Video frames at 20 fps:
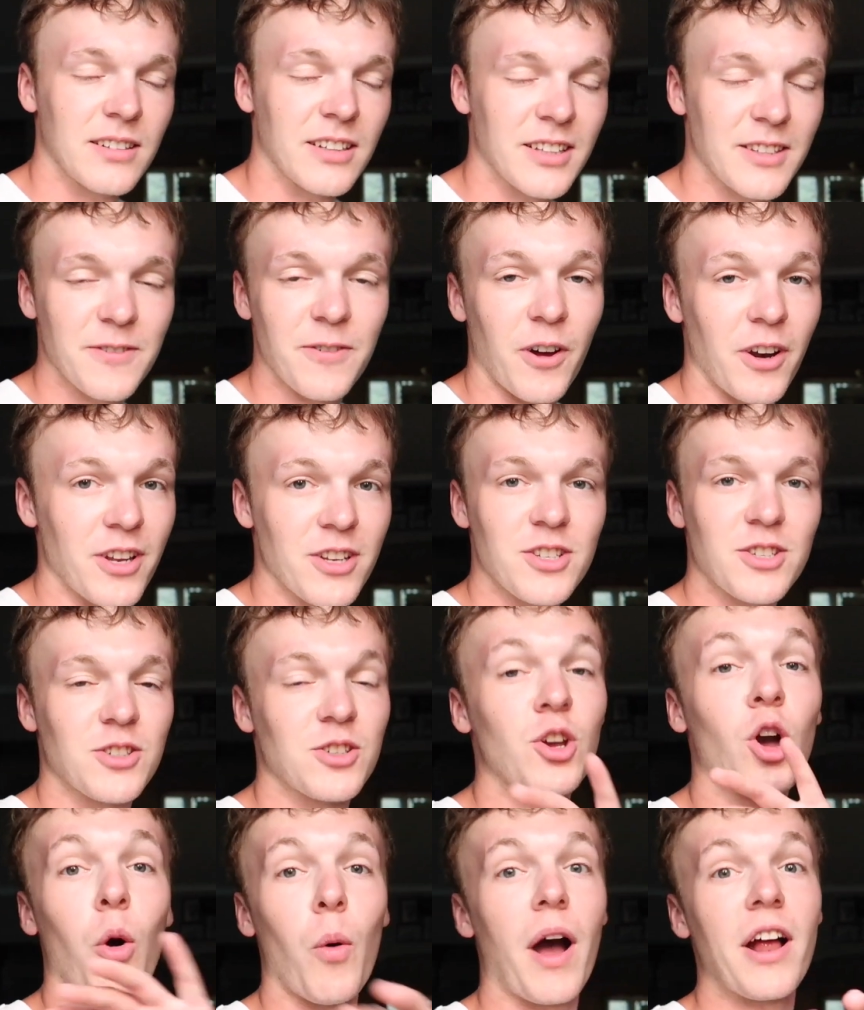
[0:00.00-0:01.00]
It's funny.
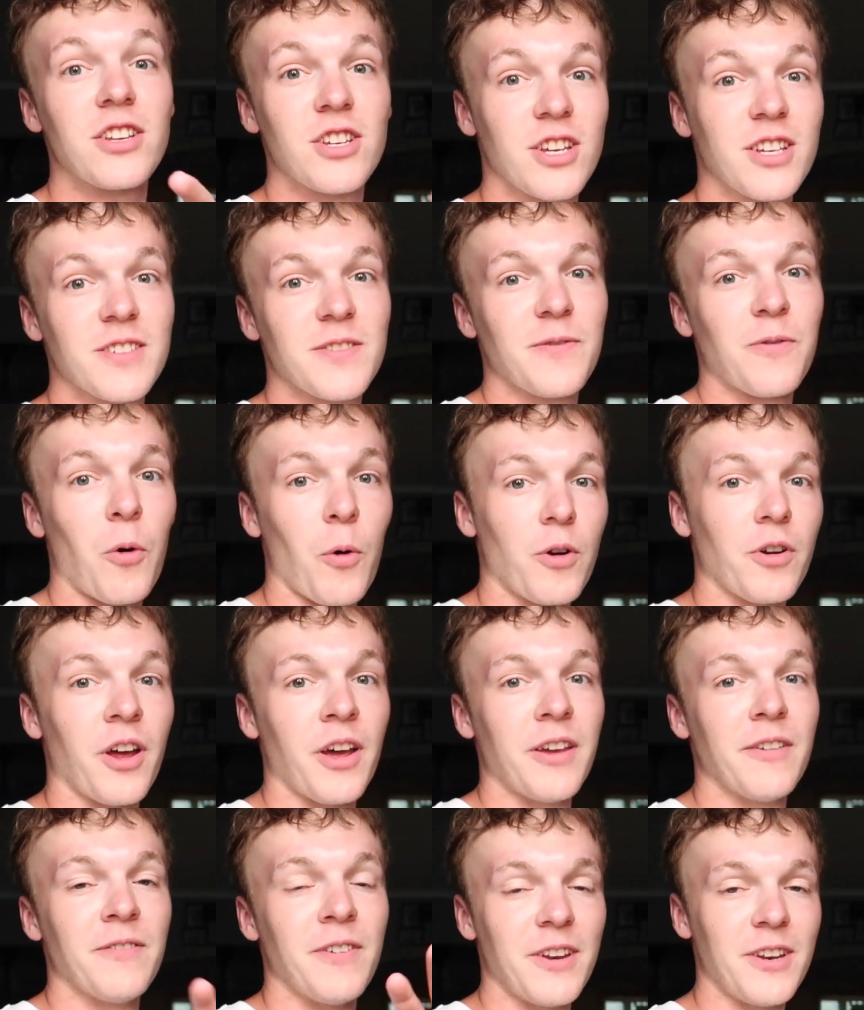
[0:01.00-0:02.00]
Just go watch his
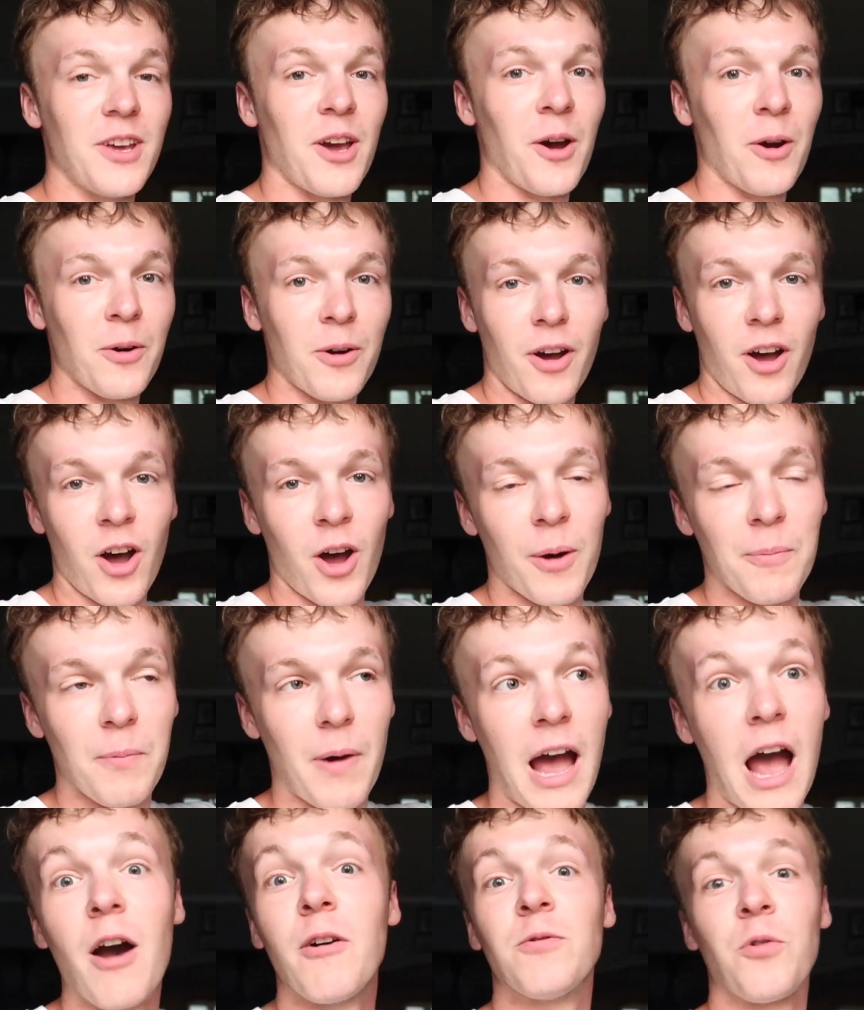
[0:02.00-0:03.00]
Fortnite video,
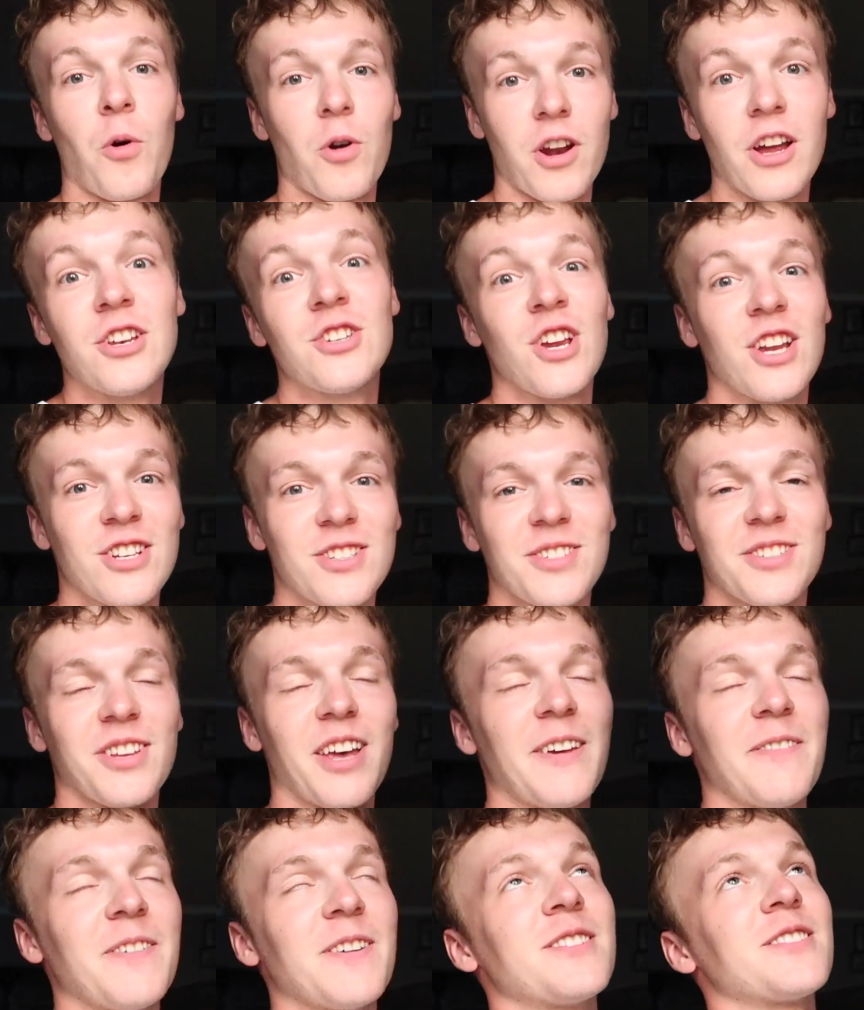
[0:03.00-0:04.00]
how Fortnite changed his
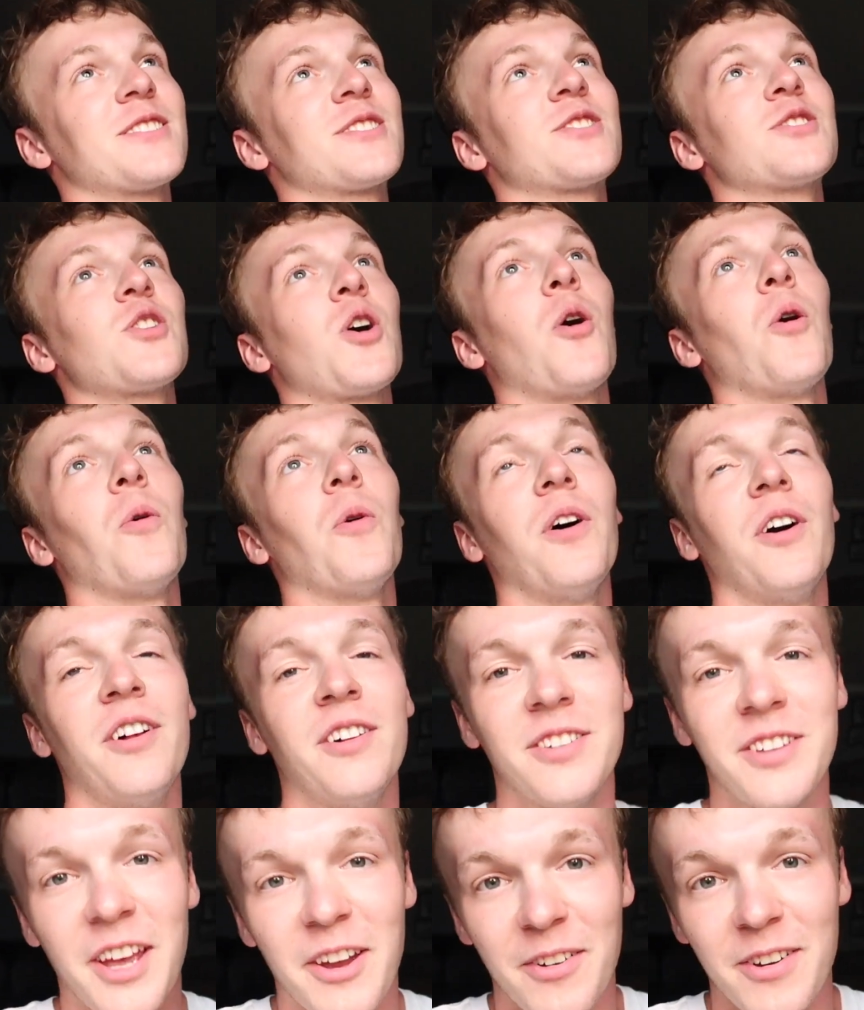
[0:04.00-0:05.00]
life. It's so
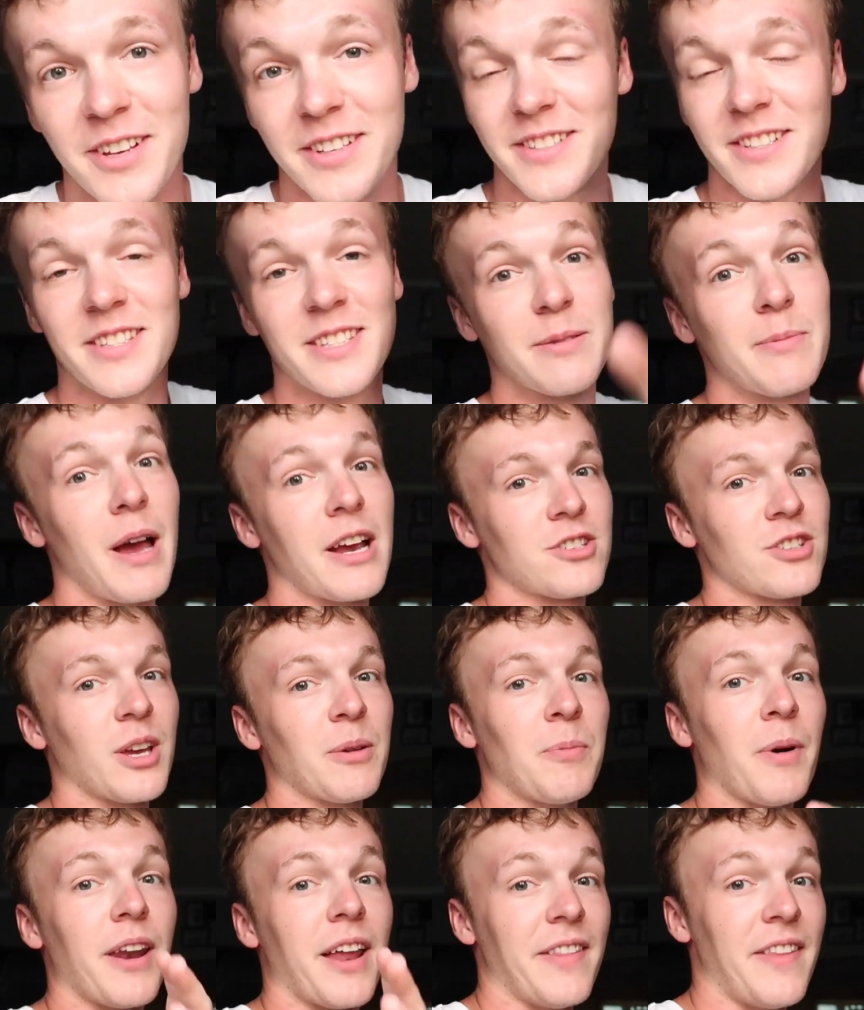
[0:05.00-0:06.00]
hilarious. And smash the
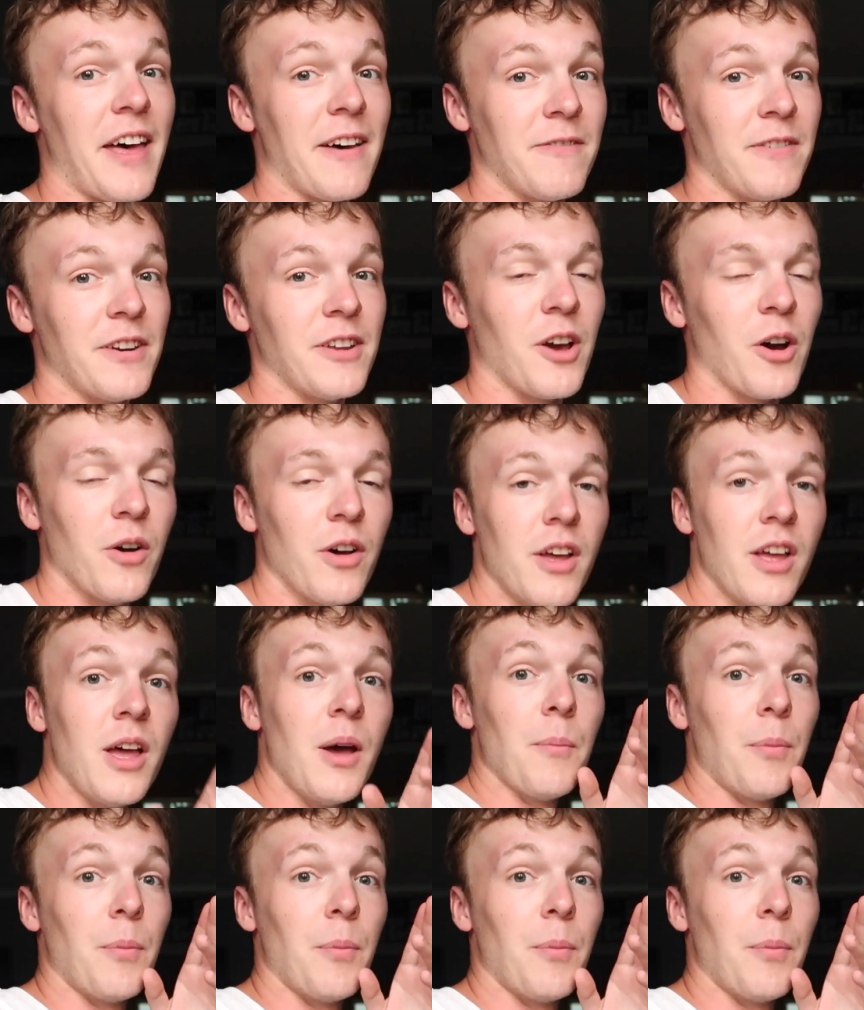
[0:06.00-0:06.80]
like button on that video.